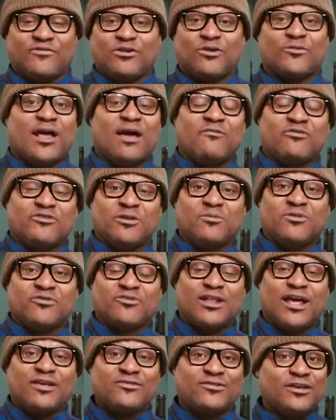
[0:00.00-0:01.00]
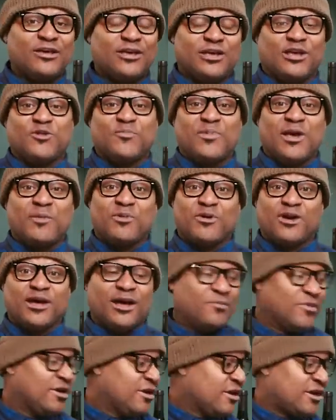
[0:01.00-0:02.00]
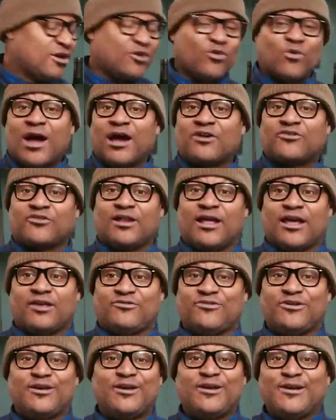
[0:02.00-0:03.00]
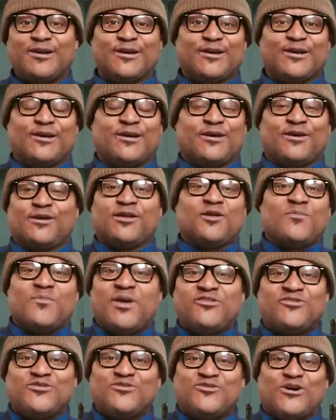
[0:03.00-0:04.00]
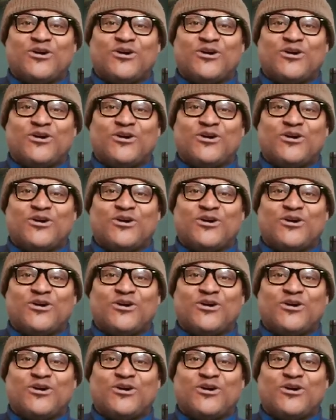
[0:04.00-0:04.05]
If you don't have a stemless glass, get a paper cup, get a rocks glass. Get a mason